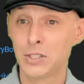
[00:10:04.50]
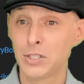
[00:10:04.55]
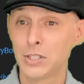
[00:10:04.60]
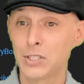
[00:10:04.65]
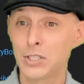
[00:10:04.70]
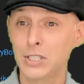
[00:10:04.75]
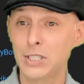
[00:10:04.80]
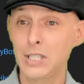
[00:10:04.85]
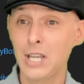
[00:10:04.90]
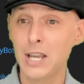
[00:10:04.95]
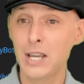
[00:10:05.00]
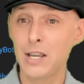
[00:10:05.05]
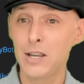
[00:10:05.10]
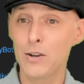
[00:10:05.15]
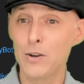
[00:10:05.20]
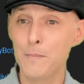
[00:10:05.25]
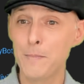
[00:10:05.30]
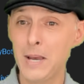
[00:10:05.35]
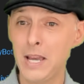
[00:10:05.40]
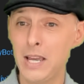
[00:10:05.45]

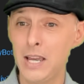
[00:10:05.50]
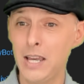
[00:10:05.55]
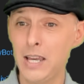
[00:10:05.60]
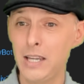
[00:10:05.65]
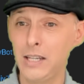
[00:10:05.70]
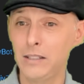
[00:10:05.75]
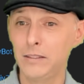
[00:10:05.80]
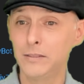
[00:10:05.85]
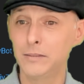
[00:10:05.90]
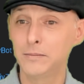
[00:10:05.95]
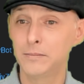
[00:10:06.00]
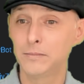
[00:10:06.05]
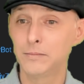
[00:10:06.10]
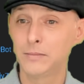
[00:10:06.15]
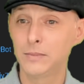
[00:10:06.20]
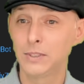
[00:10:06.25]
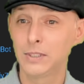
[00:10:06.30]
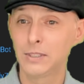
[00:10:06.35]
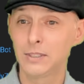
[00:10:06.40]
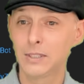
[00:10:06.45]
Stalemate!
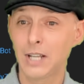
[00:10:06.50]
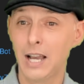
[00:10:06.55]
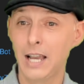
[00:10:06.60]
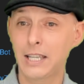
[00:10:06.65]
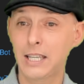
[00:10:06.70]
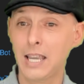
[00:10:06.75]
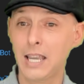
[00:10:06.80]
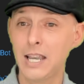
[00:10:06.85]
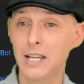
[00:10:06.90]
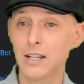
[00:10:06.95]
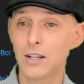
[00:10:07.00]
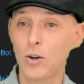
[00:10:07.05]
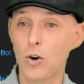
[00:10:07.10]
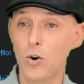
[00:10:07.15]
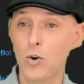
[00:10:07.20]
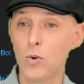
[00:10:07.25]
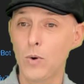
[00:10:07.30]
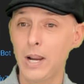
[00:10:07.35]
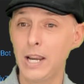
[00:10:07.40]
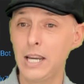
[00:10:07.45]
I can't go